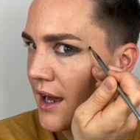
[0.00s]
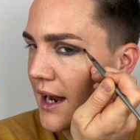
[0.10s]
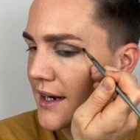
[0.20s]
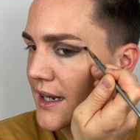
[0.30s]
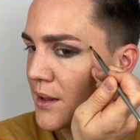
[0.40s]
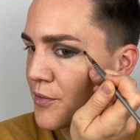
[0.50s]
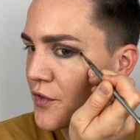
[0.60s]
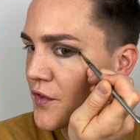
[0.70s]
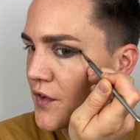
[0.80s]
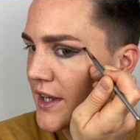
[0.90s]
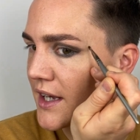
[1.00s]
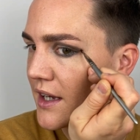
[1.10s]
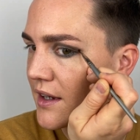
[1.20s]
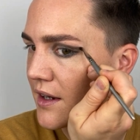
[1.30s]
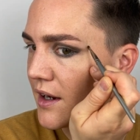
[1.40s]
and keep
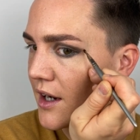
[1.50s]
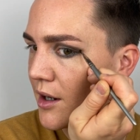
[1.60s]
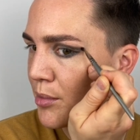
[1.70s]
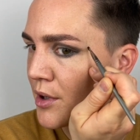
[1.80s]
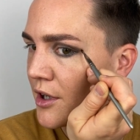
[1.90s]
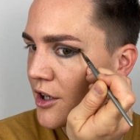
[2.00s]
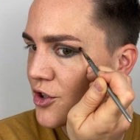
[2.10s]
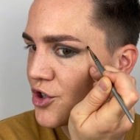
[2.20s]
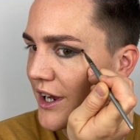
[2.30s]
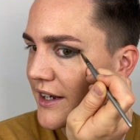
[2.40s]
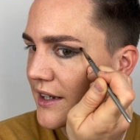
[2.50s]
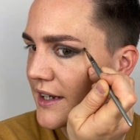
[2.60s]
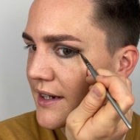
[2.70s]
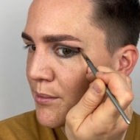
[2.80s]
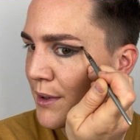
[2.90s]
flicking up
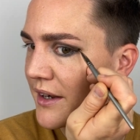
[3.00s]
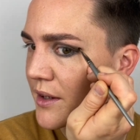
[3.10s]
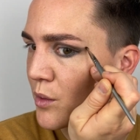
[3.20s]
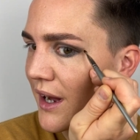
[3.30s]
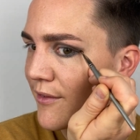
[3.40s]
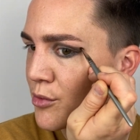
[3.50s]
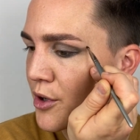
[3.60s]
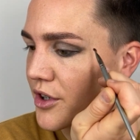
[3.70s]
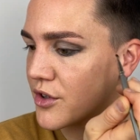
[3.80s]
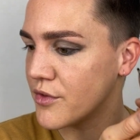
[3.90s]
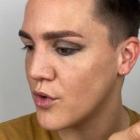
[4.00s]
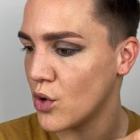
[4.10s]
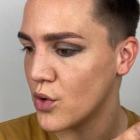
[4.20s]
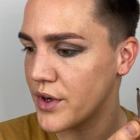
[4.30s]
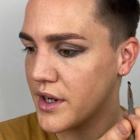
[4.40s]
gently, blending whatever product you've
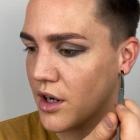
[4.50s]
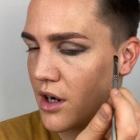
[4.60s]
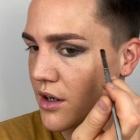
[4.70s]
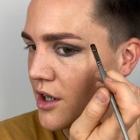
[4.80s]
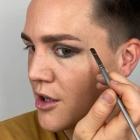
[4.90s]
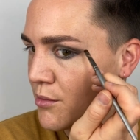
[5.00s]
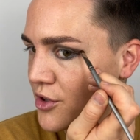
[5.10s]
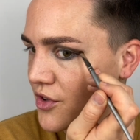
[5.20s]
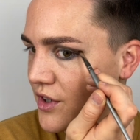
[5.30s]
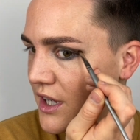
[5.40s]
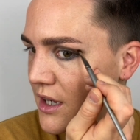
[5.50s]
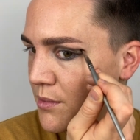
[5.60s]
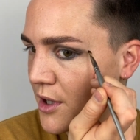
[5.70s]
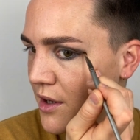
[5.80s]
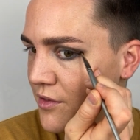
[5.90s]
already got, but just keep
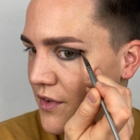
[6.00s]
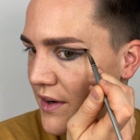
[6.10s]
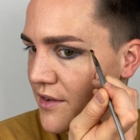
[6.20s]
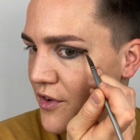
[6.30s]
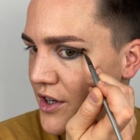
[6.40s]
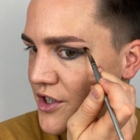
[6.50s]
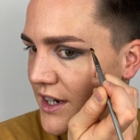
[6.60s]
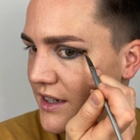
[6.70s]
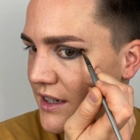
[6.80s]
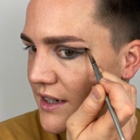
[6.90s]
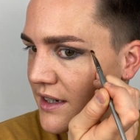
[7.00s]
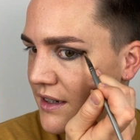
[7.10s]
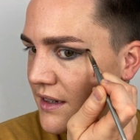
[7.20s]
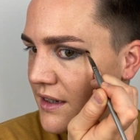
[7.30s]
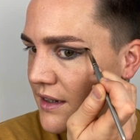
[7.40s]
going very, very gently
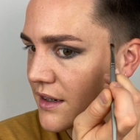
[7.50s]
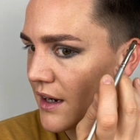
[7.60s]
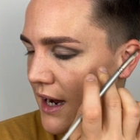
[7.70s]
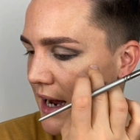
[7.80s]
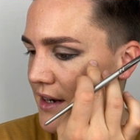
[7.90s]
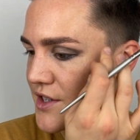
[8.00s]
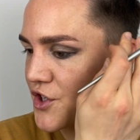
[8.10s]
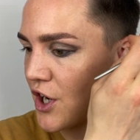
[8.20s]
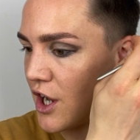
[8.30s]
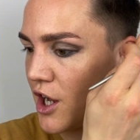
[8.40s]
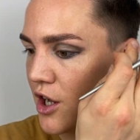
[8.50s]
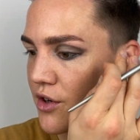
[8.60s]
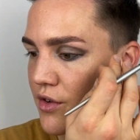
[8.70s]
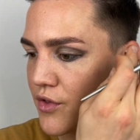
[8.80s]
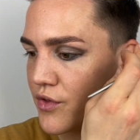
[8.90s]
and
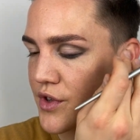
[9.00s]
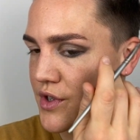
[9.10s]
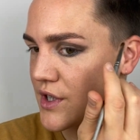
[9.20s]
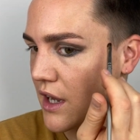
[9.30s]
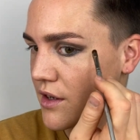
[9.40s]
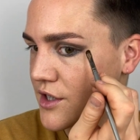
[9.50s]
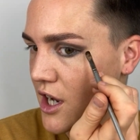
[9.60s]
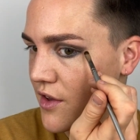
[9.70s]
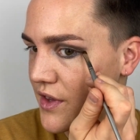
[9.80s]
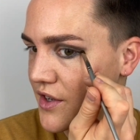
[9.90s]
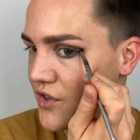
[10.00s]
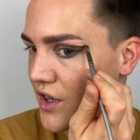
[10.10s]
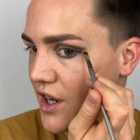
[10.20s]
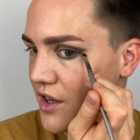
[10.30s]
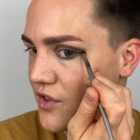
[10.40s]
turn this
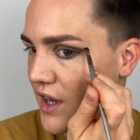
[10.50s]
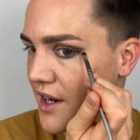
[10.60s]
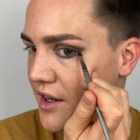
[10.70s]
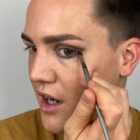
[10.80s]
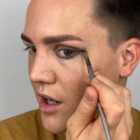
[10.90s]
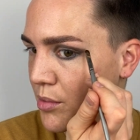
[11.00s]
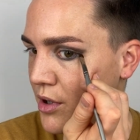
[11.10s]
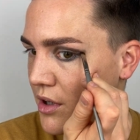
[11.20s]
side up.